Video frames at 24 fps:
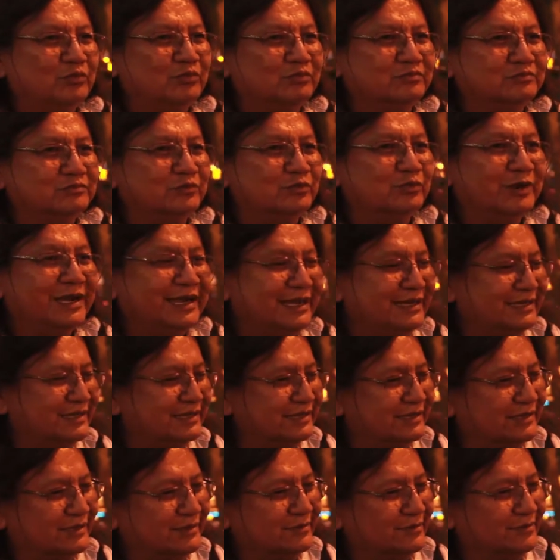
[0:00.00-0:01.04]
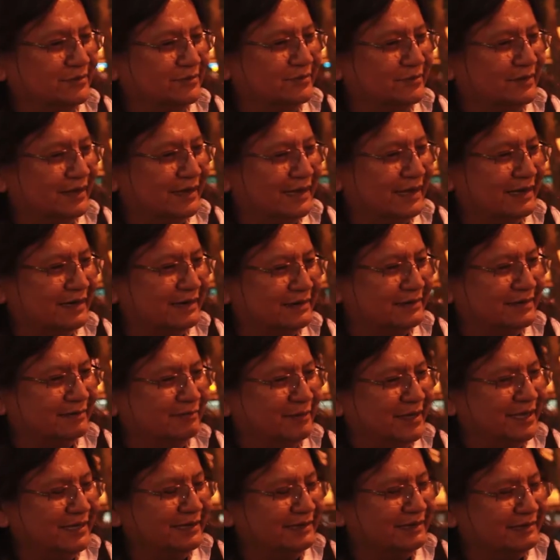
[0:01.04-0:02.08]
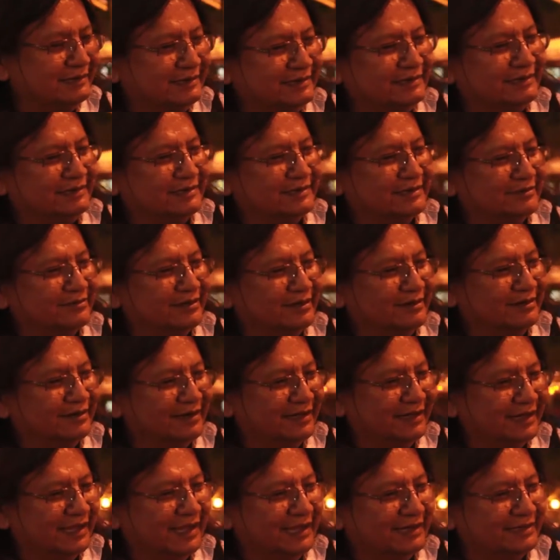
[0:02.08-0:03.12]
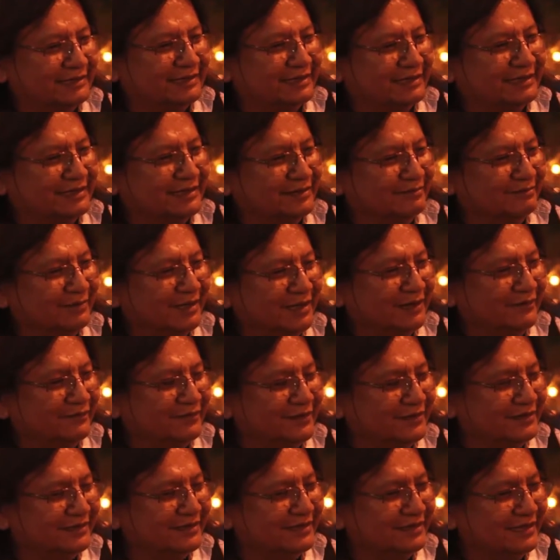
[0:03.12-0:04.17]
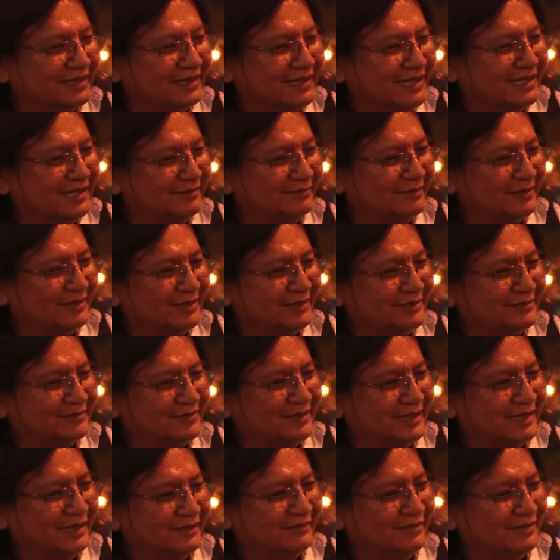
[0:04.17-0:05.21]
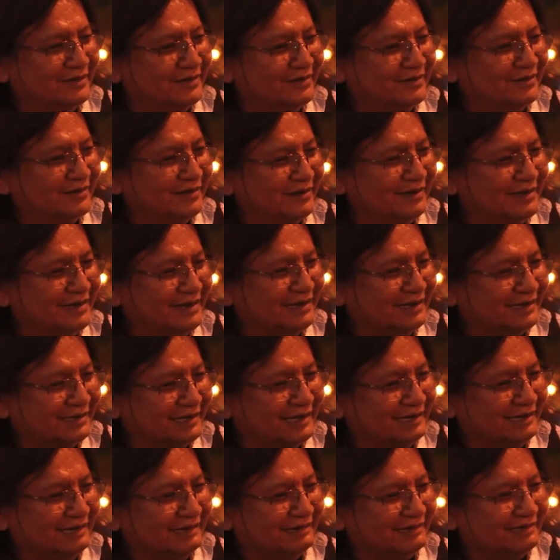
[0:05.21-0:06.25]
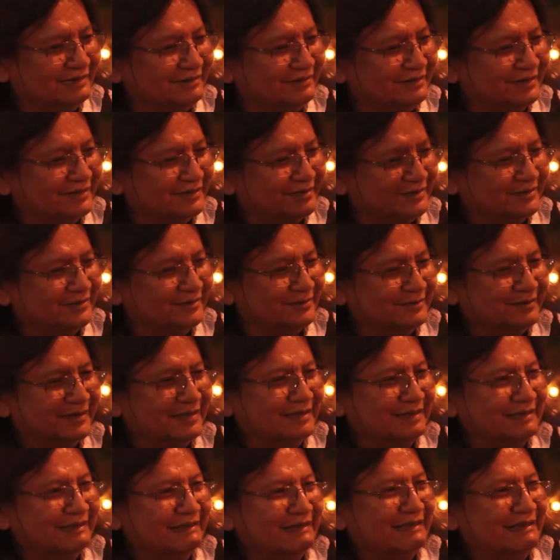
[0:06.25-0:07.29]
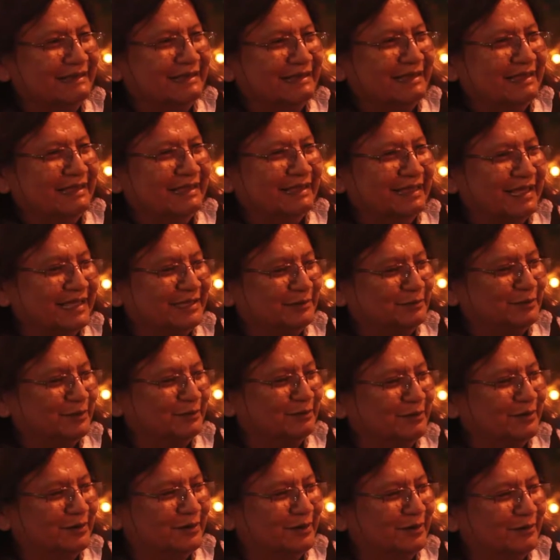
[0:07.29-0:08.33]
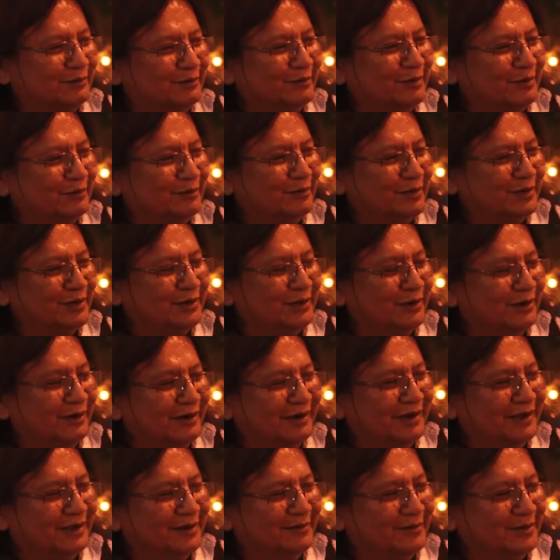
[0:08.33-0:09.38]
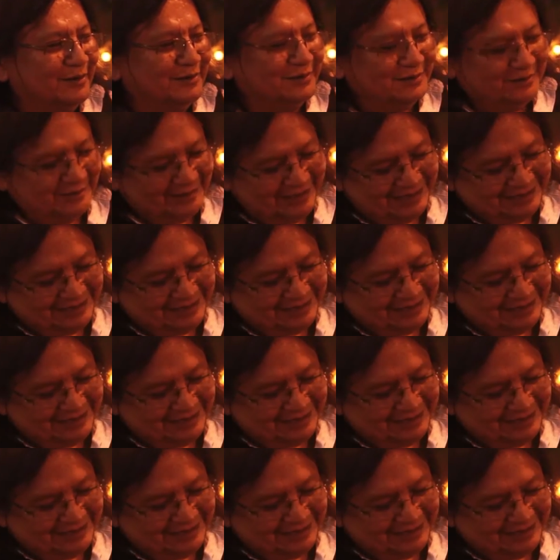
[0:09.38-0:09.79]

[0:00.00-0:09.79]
rights to act, to make decisions regarding access and benefits to the land, because we have underlying title to it. So that's what we're talking about. So that's